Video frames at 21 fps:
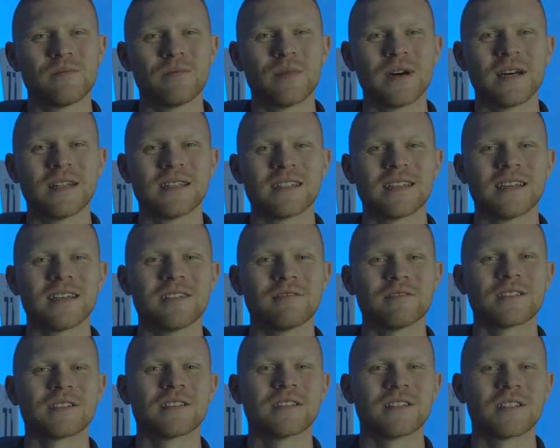But it
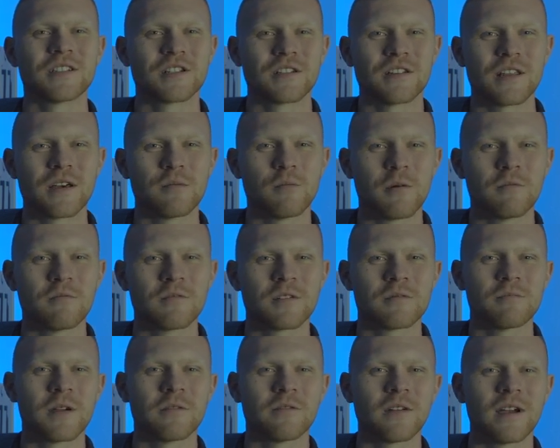was good to share that moment with
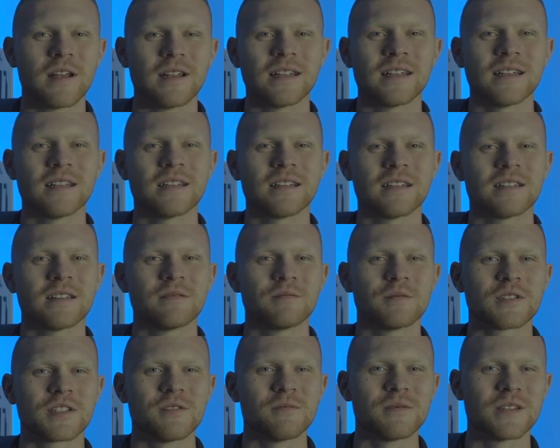my friend, and it
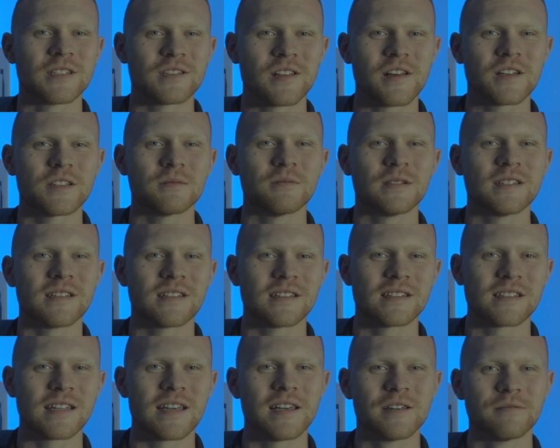still means a lot to me to this
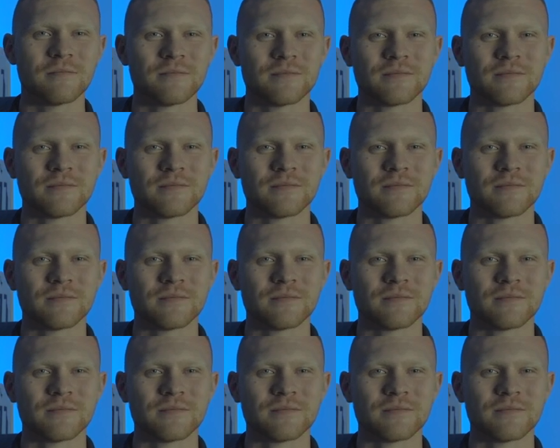day.